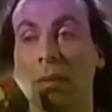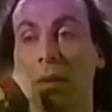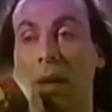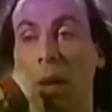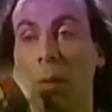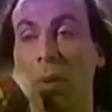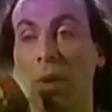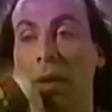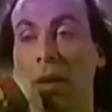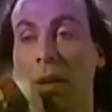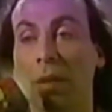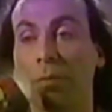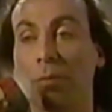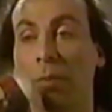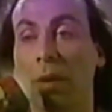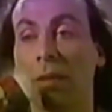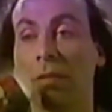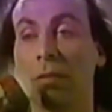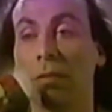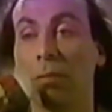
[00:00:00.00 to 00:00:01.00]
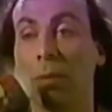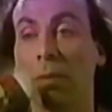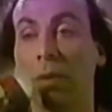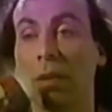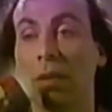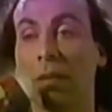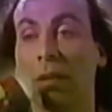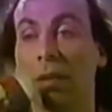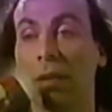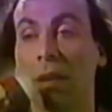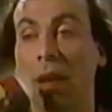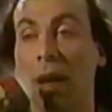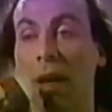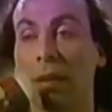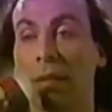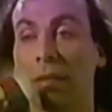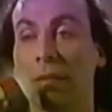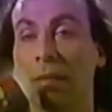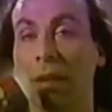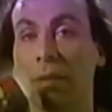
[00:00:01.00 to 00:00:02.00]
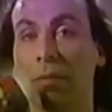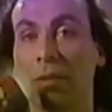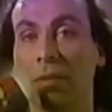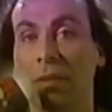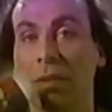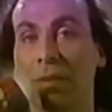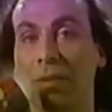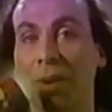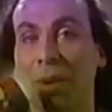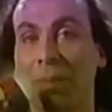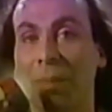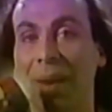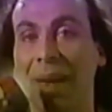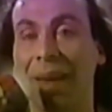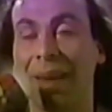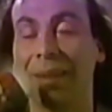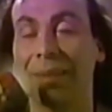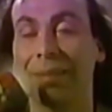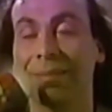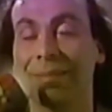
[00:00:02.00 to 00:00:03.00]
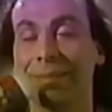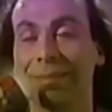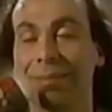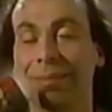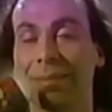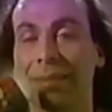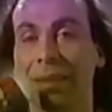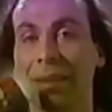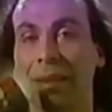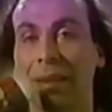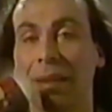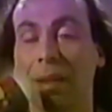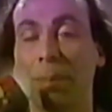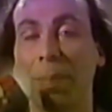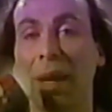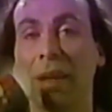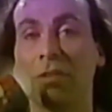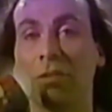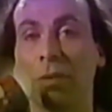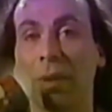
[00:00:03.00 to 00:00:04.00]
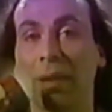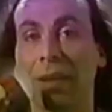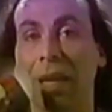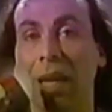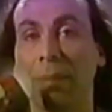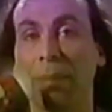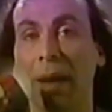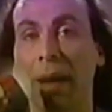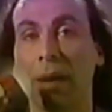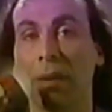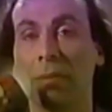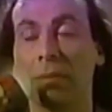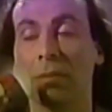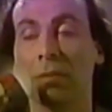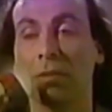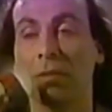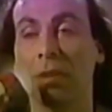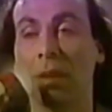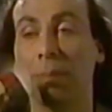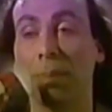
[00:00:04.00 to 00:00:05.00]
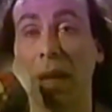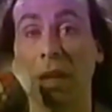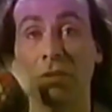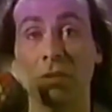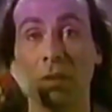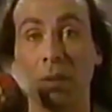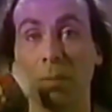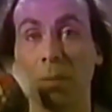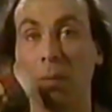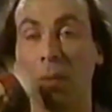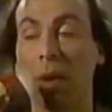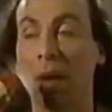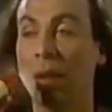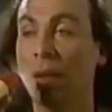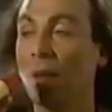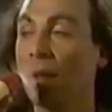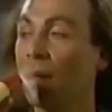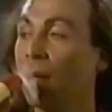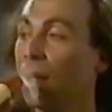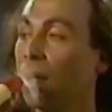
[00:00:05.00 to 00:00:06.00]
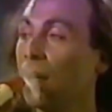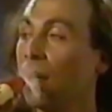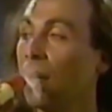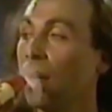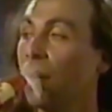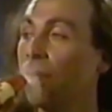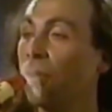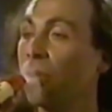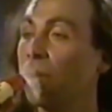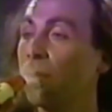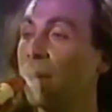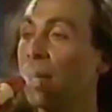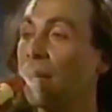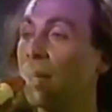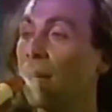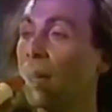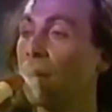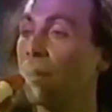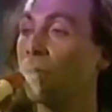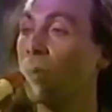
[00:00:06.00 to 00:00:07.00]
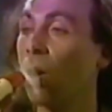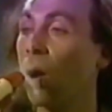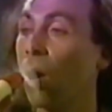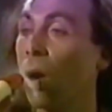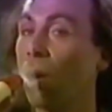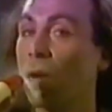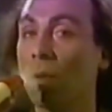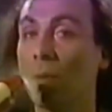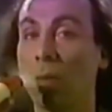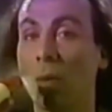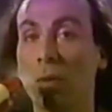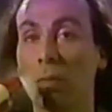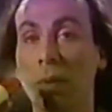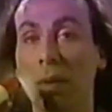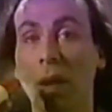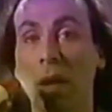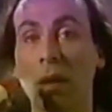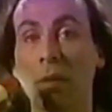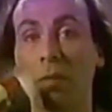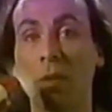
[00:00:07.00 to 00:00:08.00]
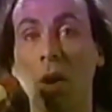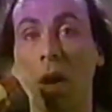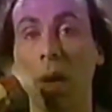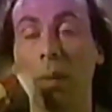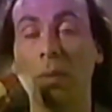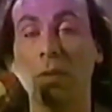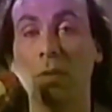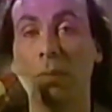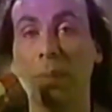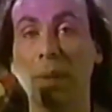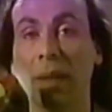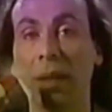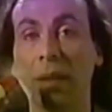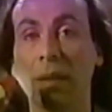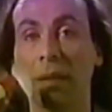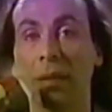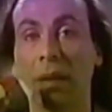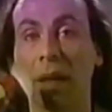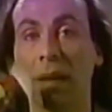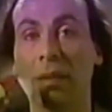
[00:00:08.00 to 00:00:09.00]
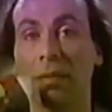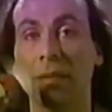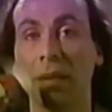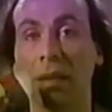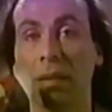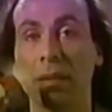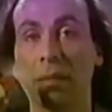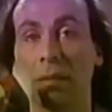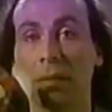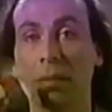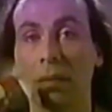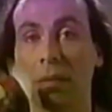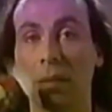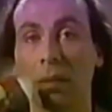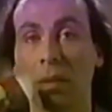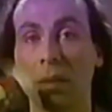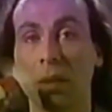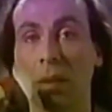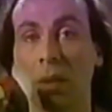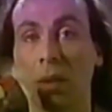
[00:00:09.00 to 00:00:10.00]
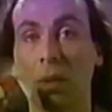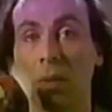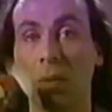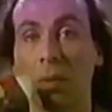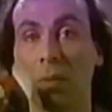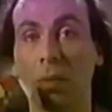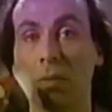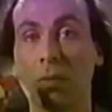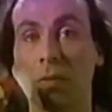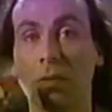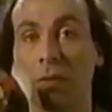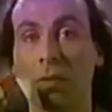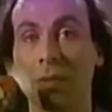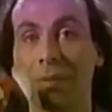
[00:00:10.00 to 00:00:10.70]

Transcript: I won enough rice-a-roni to clog the San Francisco Bay. The bachelorette came out, said, Bachelor number one, if you could be any kind of car in the world, what kind of car would you be? I said, used.